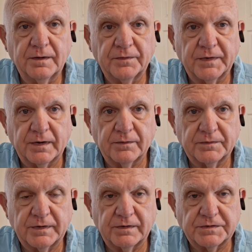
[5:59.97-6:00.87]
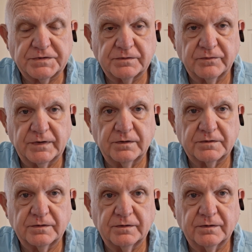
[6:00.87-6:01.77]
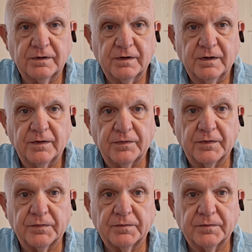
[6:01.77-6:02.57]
there there's a realtor, the,